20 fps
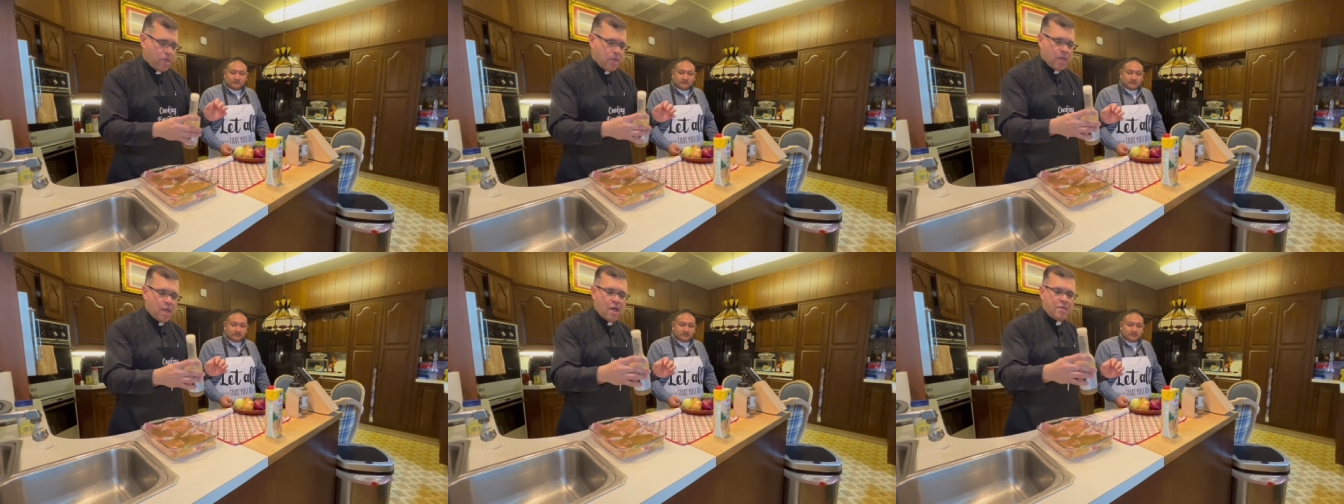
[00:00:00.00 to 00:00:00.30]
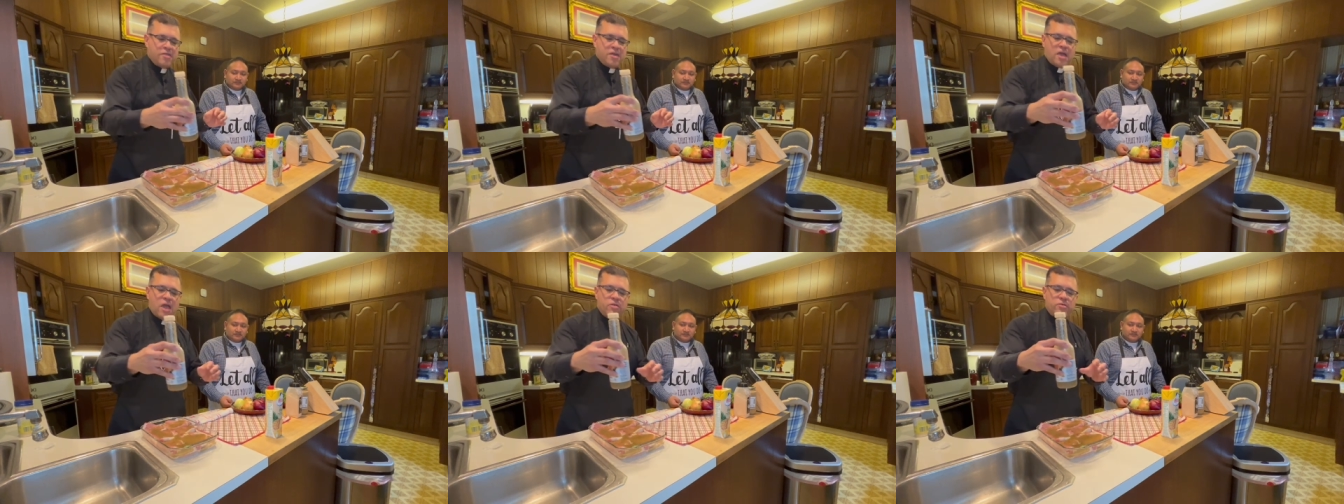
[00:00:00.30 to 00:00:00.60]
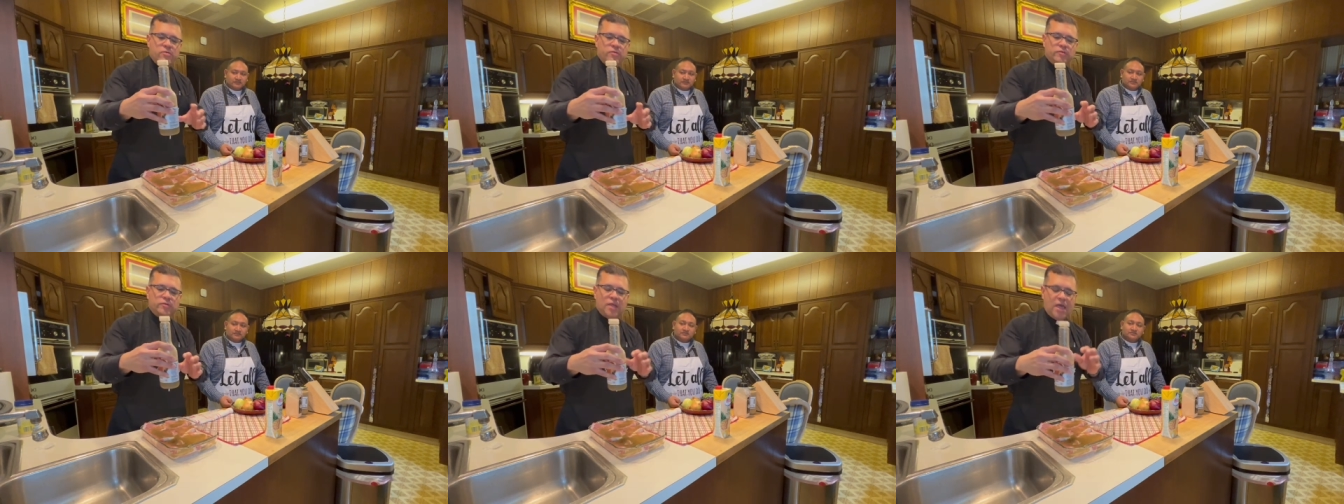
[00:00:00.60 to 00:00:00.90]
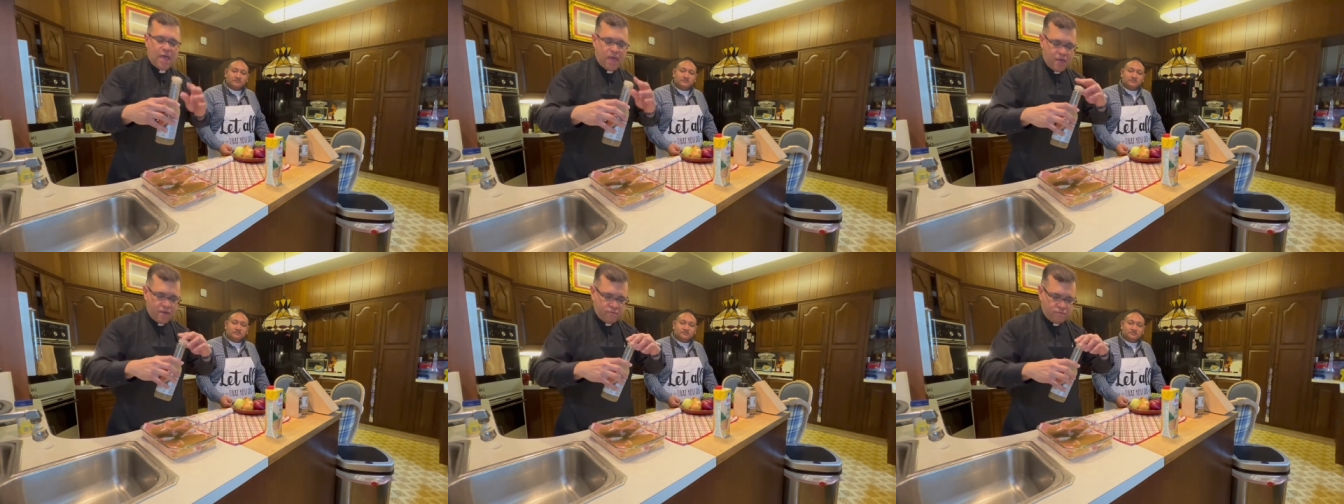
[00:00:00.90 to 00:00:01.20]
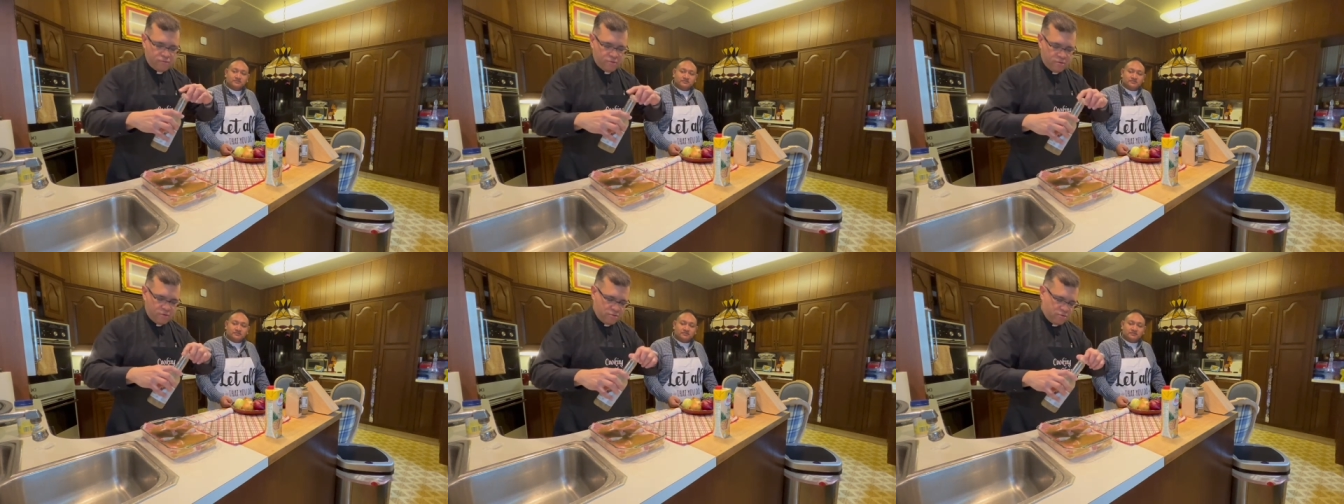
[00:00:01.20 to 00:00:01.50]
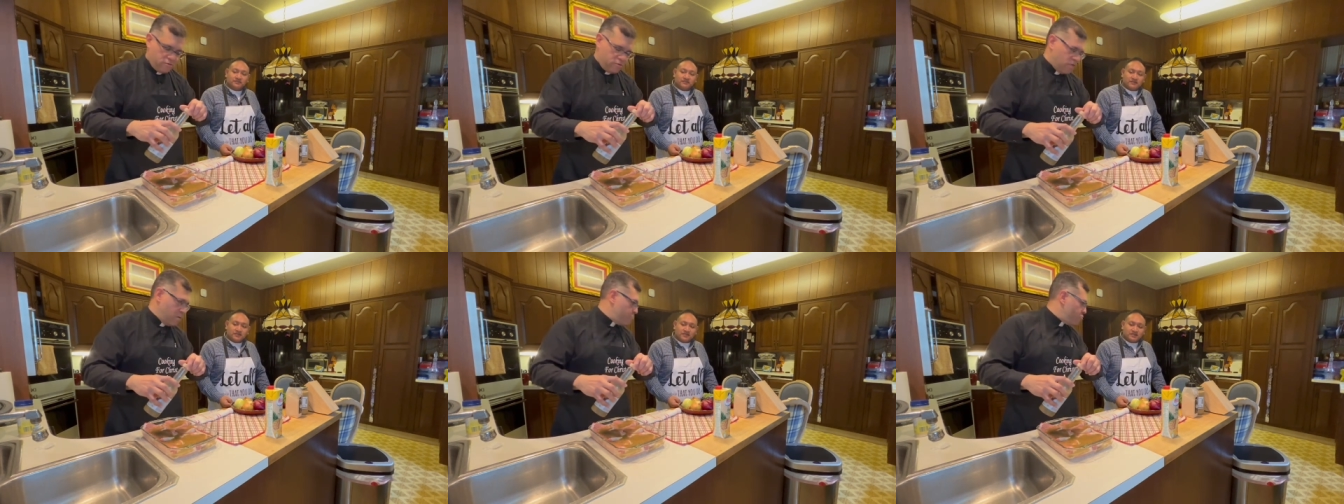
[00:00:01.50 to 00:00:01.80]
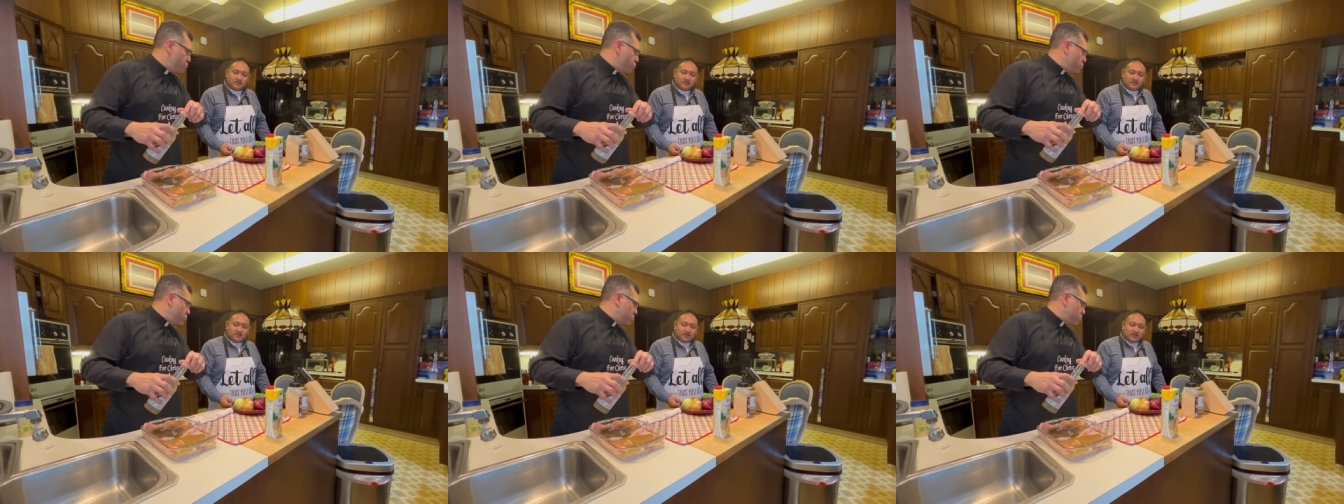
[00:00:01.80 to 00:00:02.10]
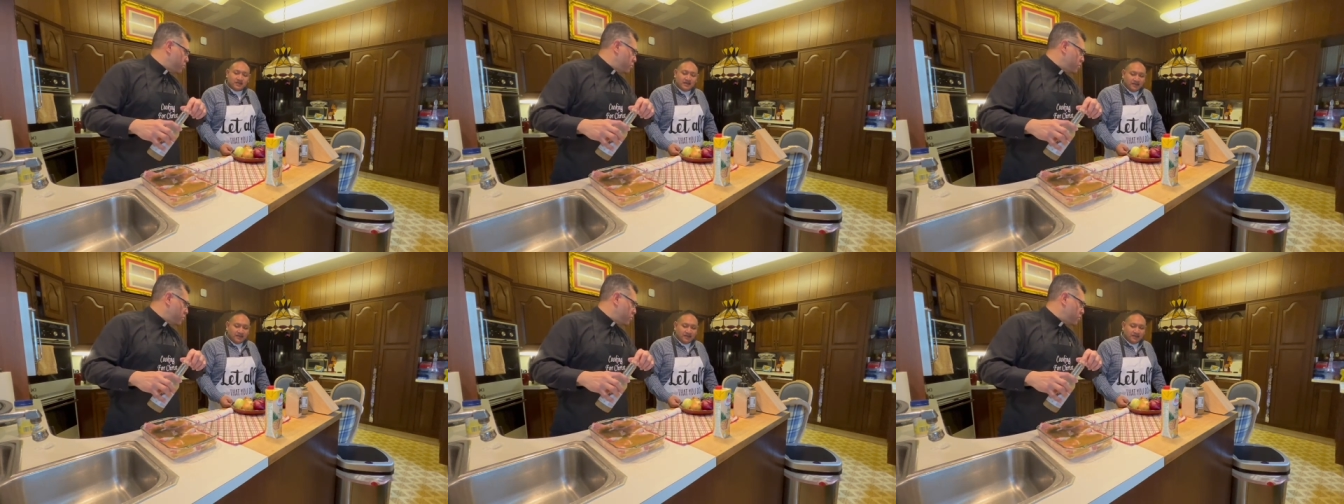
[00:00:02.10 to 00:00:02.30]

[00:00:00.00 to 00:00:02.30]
I think I use half. Should I put more?